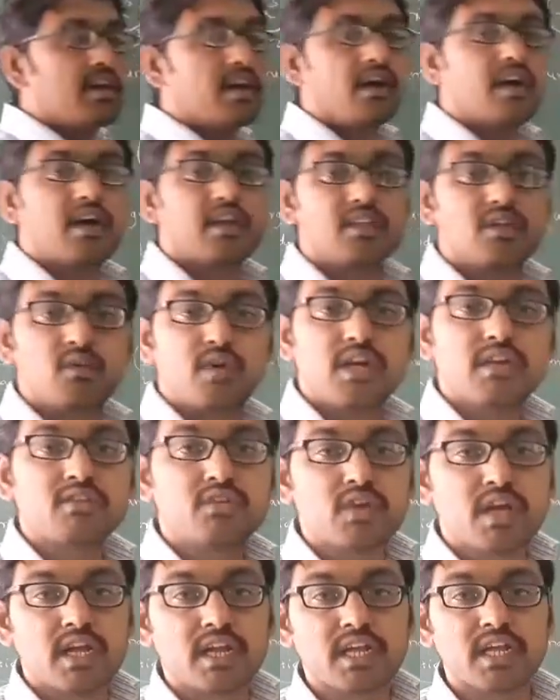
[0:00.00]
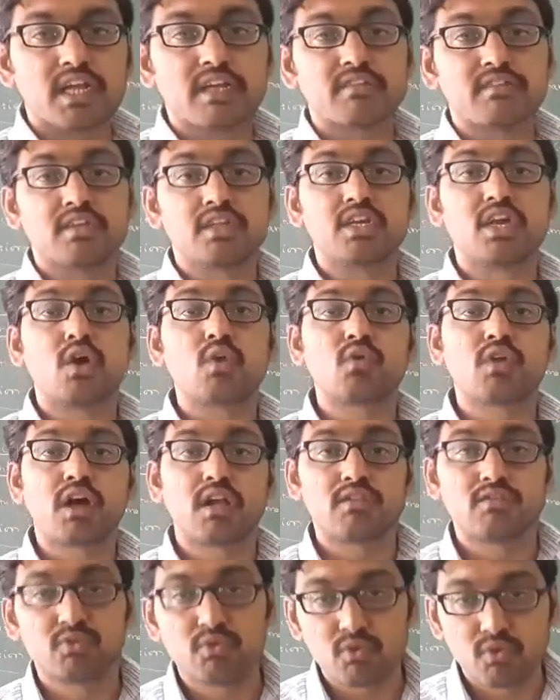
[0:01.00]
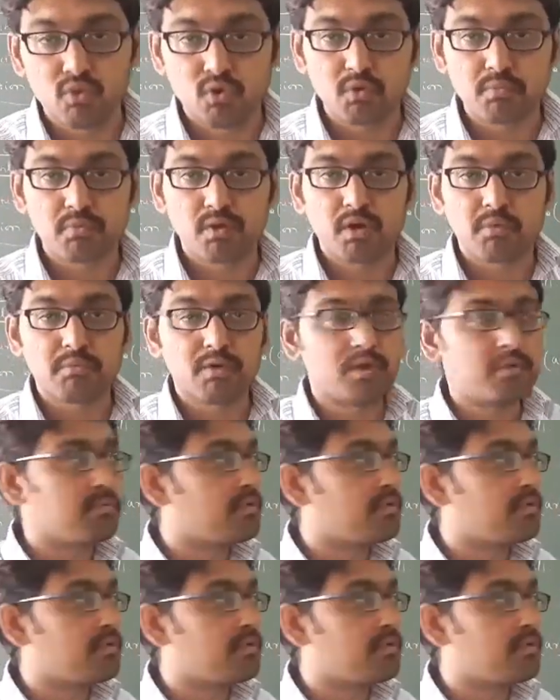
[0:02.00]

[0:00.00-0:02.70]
Otherwise you can take C out also, no problem.